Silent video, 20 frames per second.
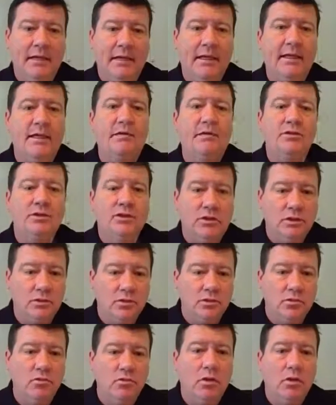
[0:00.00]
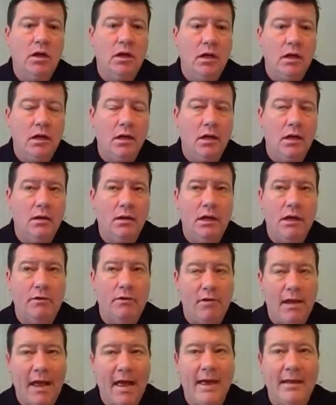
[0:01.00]
into uh,
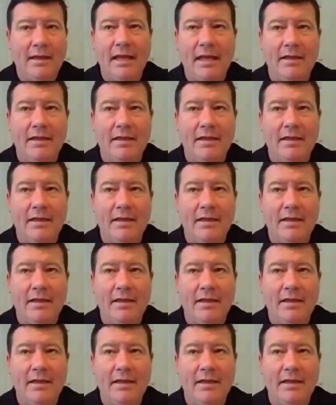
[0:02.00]
Iraq.